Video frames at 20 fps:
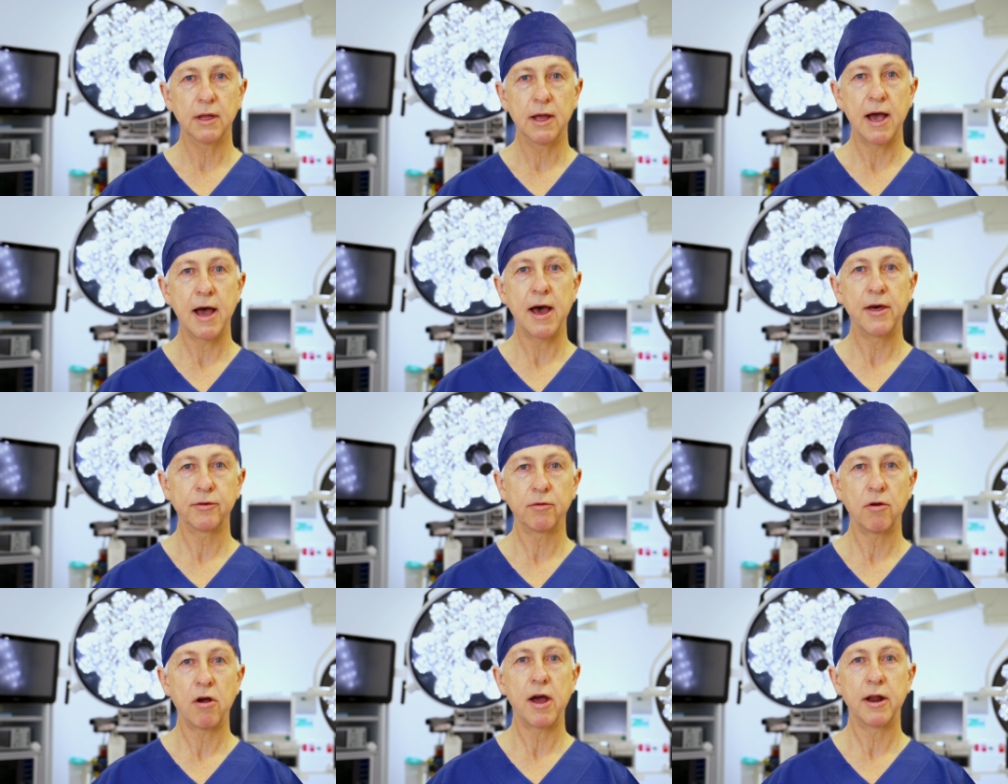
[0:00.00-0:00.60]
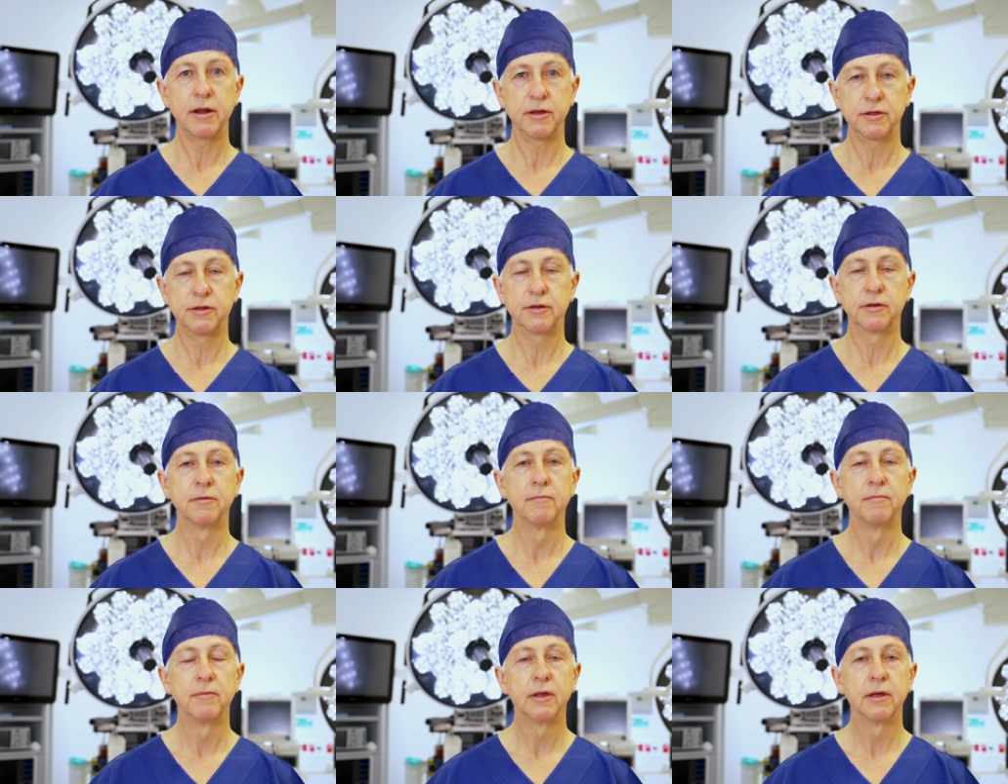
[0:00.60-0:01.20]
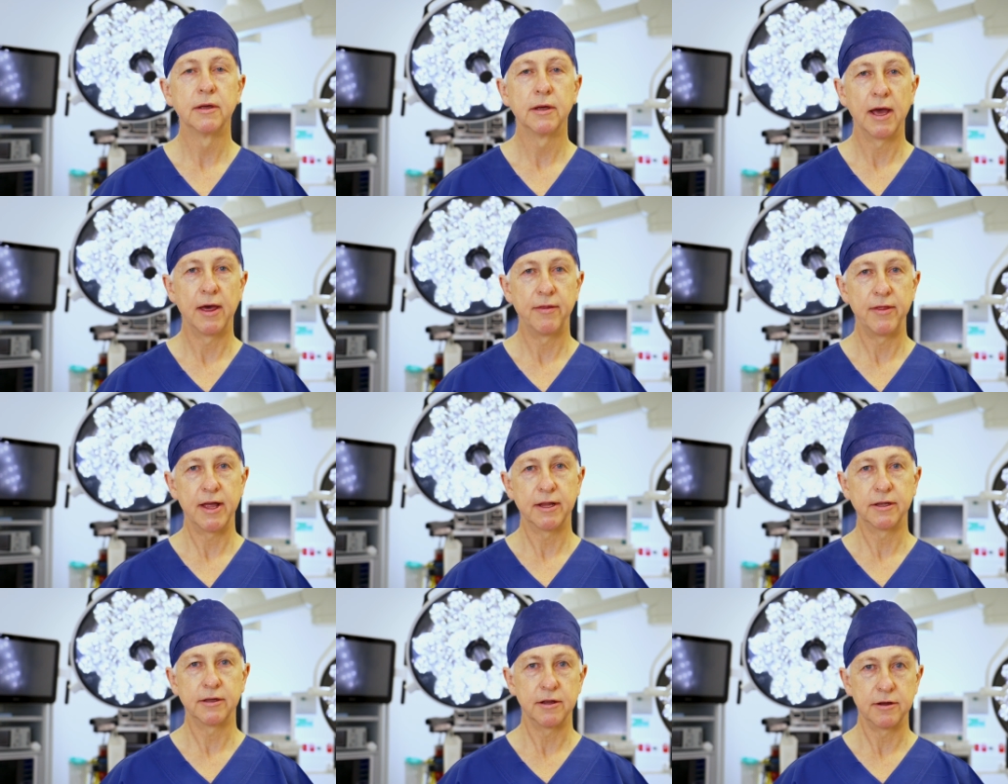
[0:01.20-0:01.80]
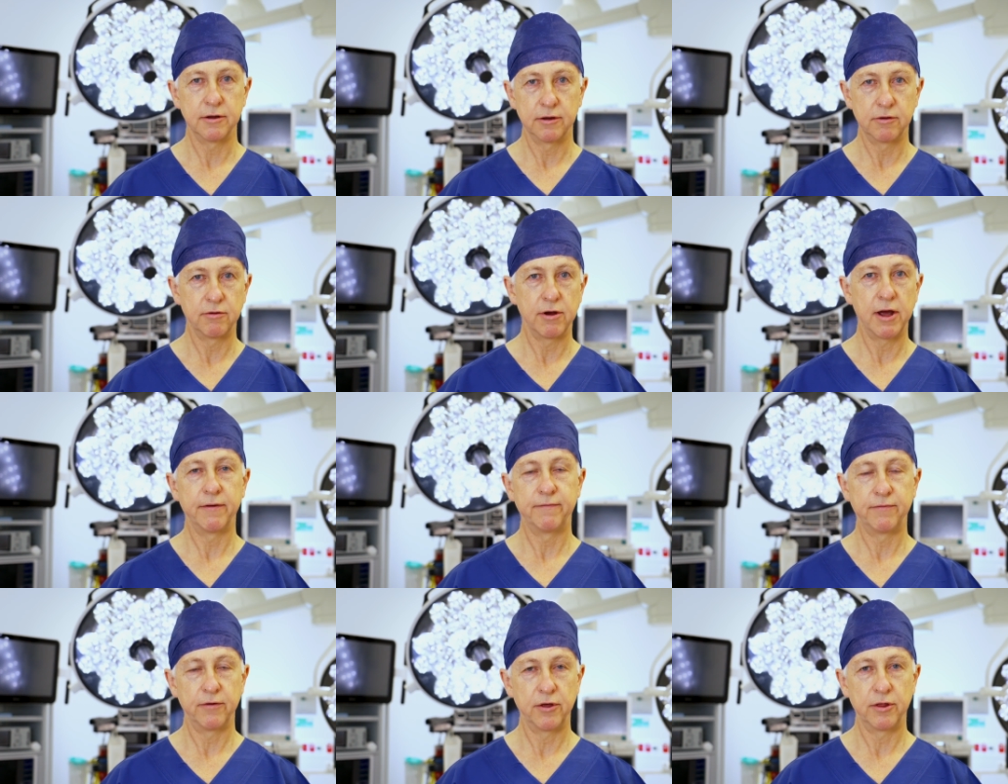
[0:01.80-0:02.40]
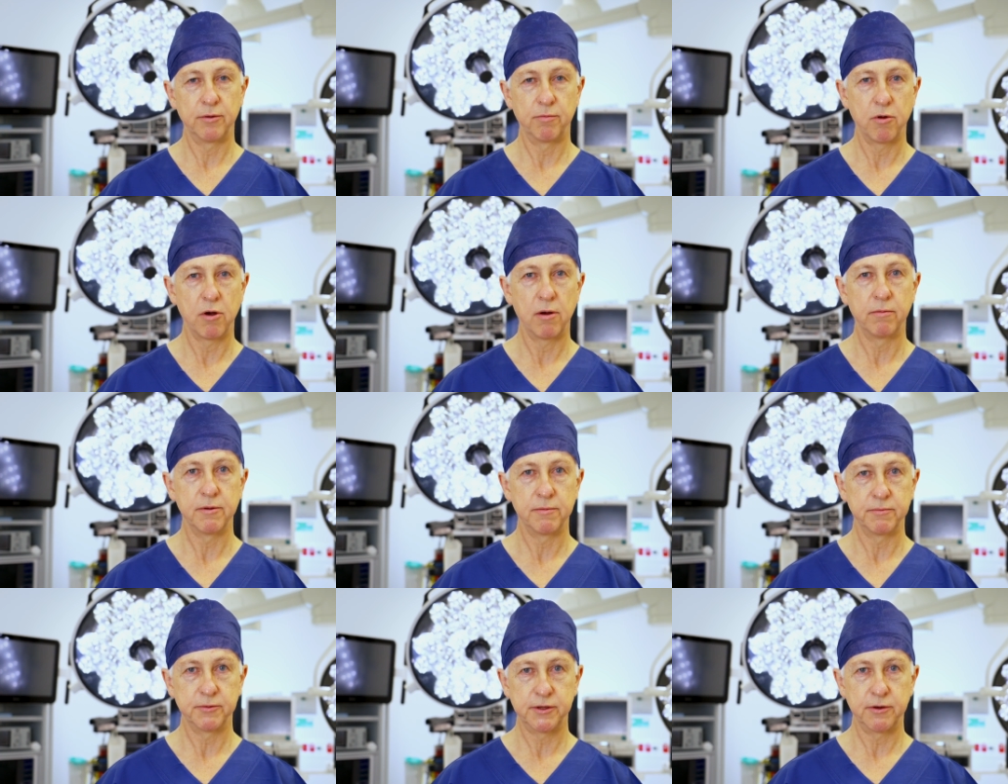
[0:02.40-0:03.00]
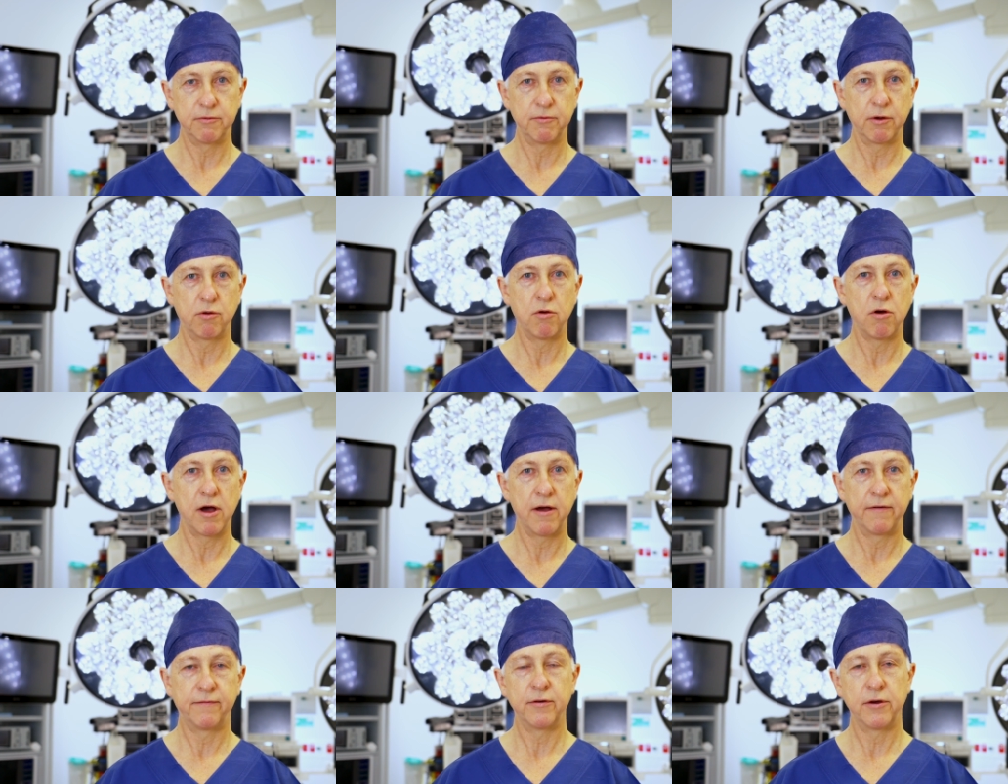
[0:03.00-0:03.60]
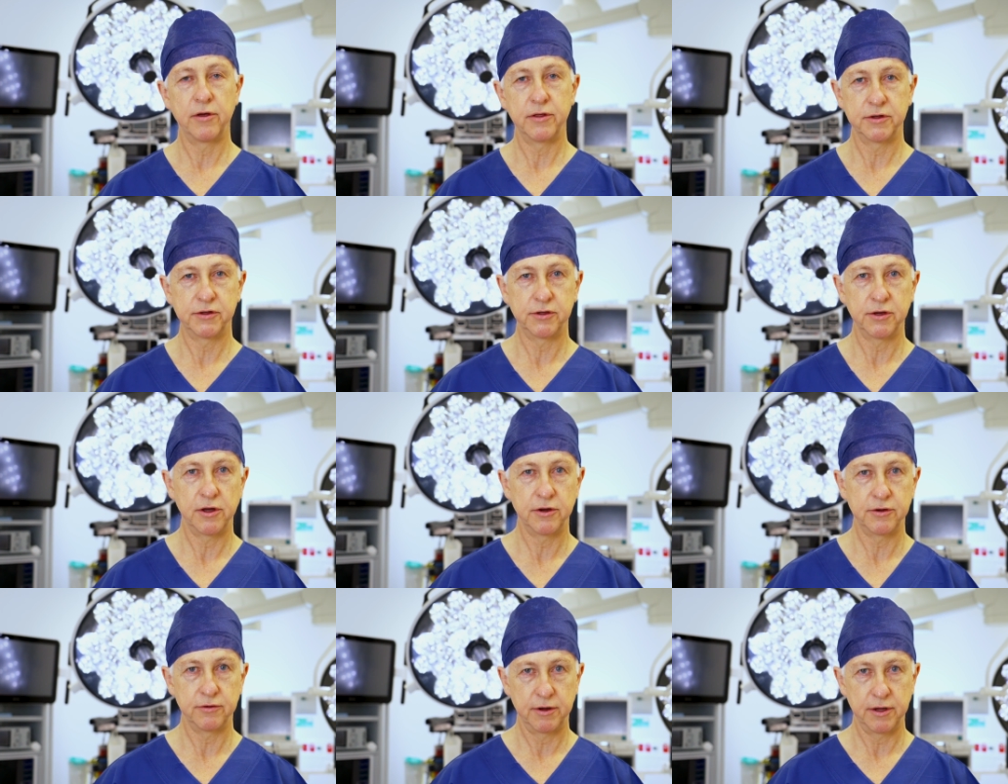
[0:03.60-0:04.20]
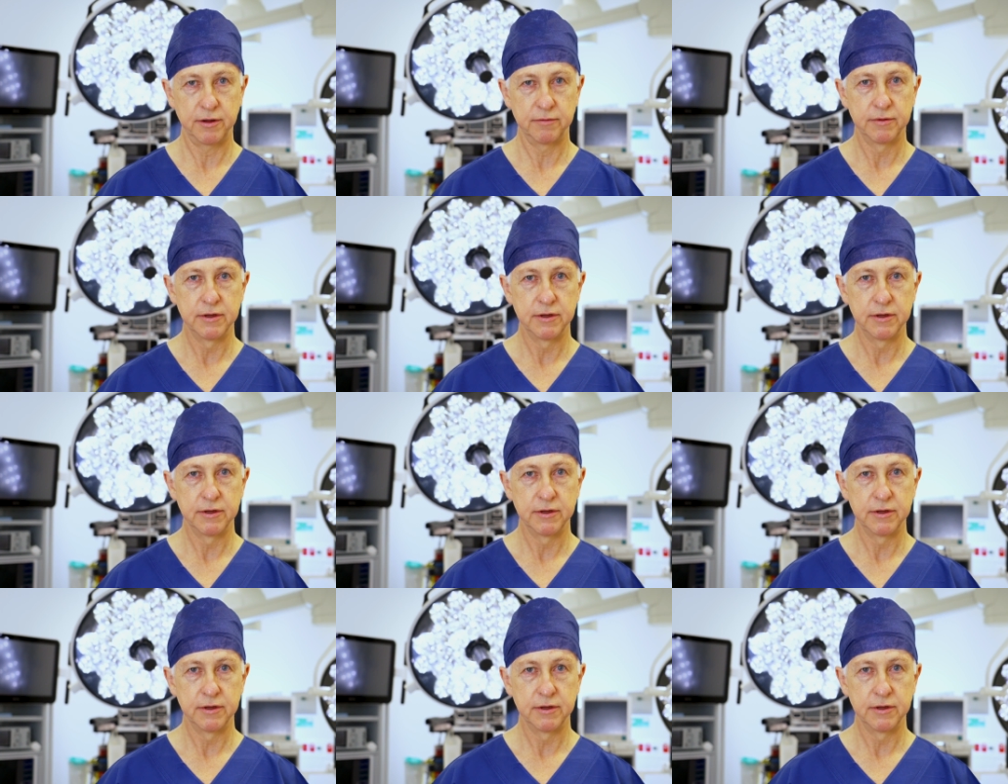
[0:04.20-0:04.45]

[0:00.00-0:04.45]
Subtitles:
arthritis, and that can create further problems and require further surgery.